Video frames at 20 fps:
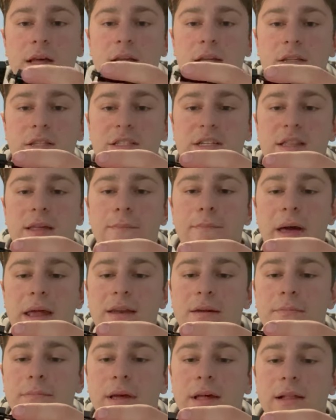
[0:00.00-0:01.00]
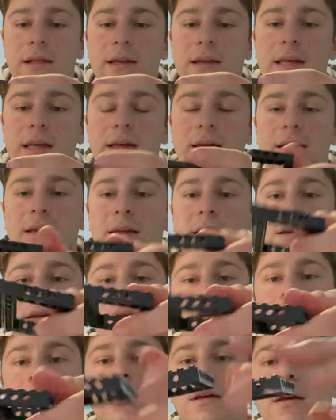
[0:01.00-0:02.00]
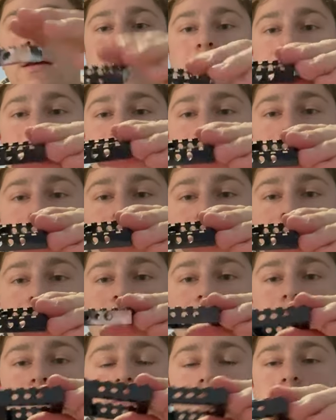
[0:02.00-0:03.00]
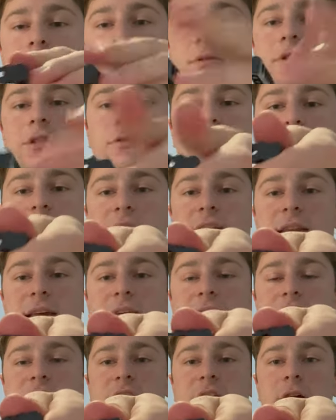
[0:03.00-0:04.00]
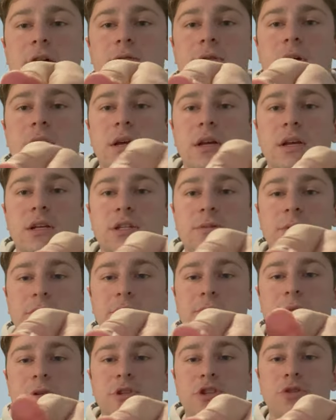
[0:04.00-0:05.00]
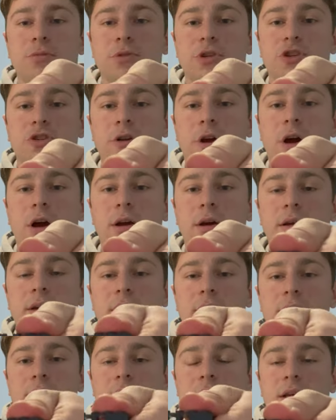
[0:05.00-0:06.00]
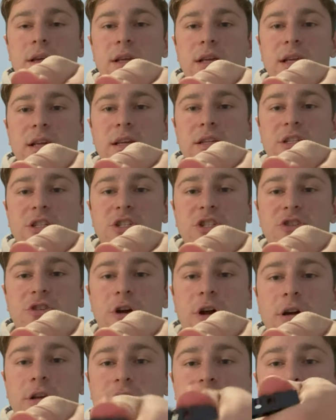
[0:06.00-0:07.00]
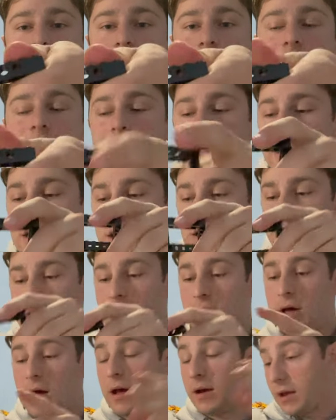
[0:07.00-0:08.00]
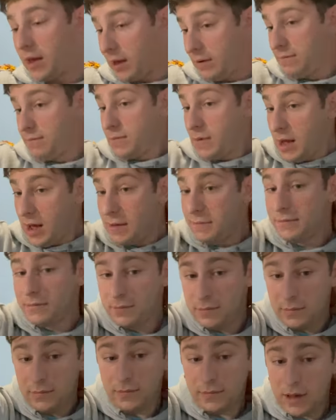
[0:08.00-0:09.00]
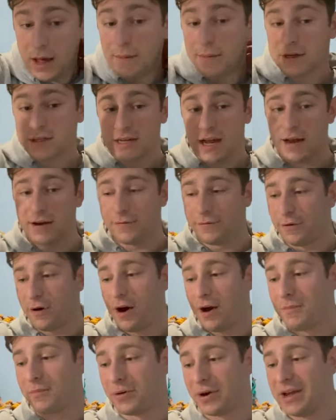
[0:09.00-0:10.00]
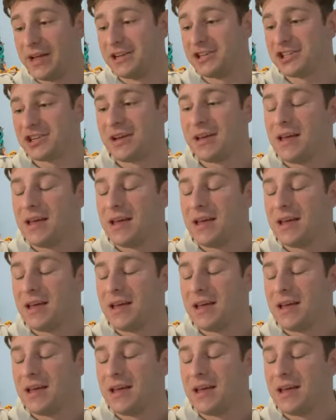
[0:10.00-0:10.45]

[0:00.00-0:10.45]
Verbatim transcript: see the bendability. There you go. So Technic is, you know, supposed to be super strong. This is strong stuff. So okay, I'm I'm excited for our bridge.